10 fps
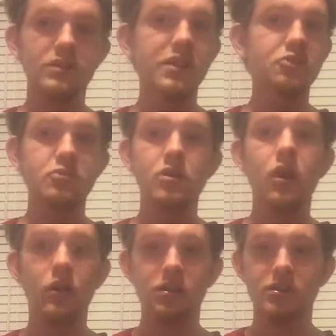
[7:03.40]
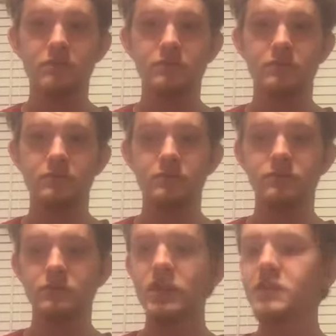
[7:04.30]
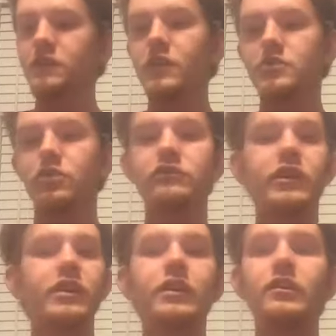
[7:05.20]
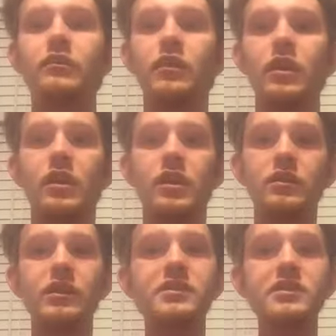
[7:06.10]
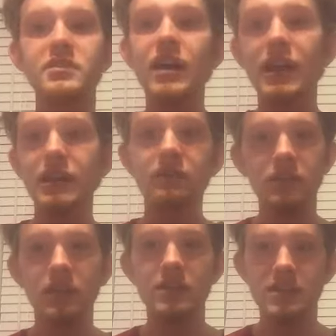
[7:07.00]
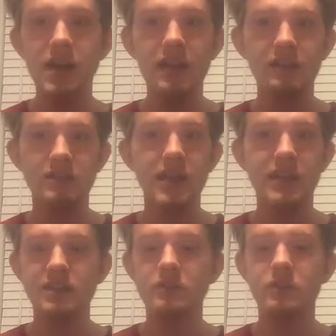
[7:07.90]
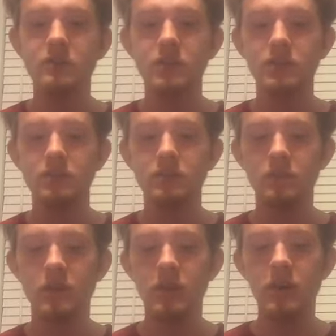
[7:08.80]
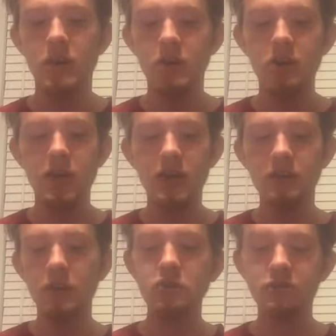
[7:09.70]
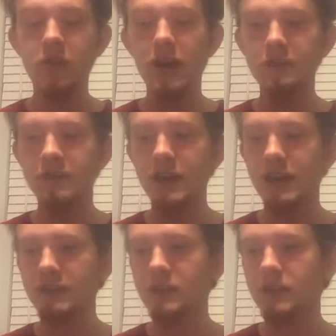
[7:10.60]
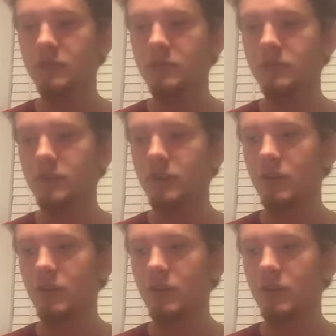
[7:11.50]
This was awesome. This visual right here, this is not even the entire tag team division. You got those five tag teams,